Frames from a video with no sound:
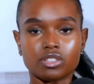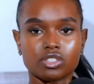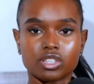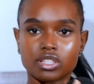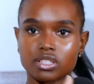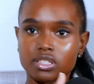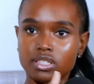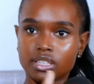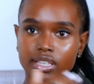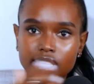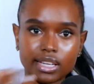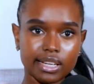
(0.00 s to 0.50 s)
They're
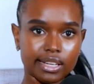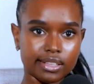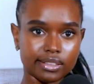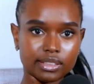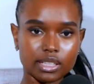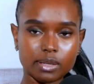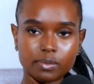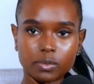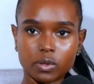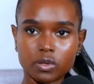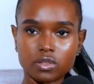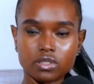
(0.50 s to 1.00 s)
just
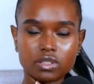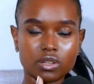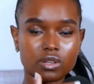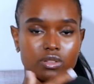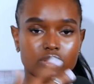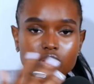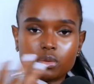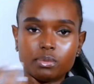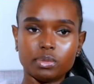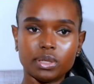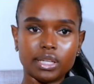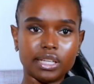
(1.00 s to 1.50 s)
killing them because they
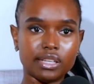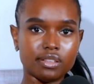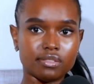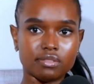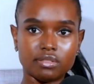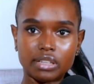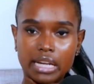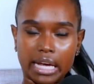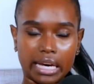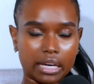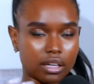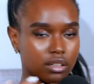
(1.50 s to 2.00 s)
also
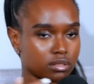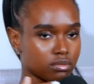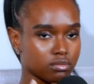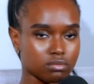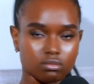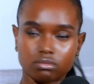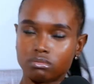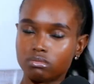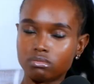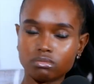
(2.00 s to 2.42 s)
believed like